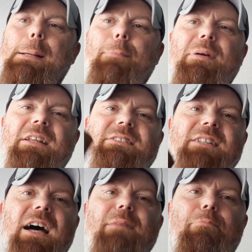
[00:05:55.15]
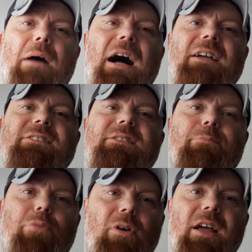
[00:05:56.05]
but it's not
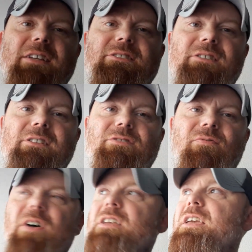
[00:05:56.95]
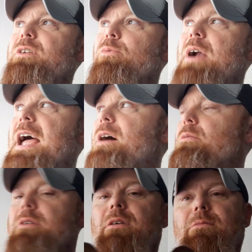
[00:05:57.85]
boxed press. It's fucking
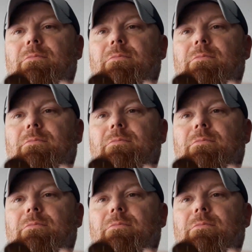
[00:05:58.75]
round.